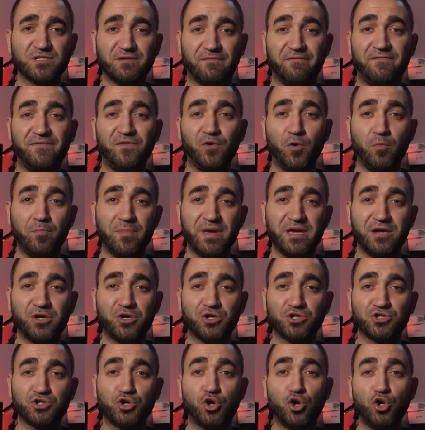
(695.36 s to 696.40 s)
and
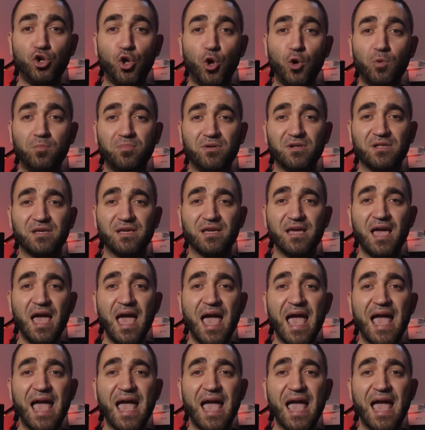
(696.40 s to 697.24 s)
filmmakers globally,